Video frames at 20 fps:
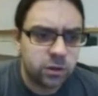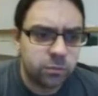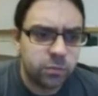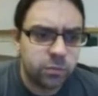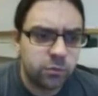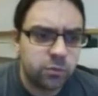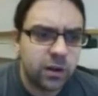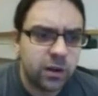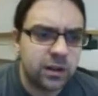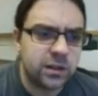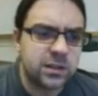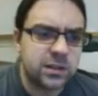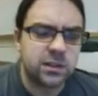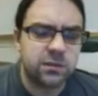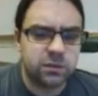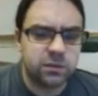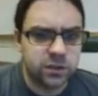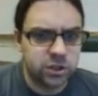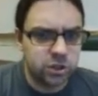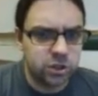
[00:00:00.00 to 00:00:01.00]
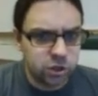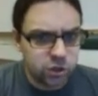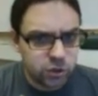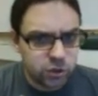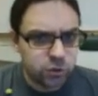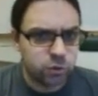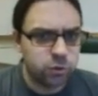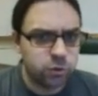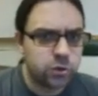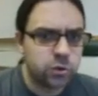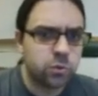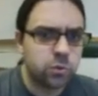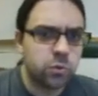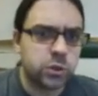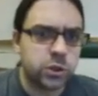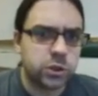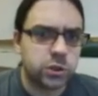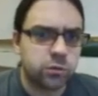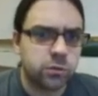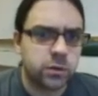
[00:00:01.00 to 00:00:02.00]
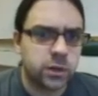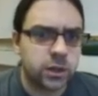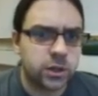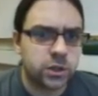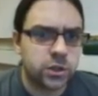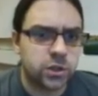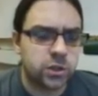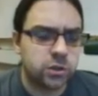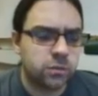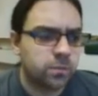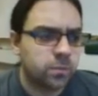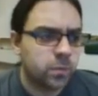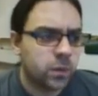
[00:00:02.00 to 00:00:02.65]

be relatively neutral towards your reaction,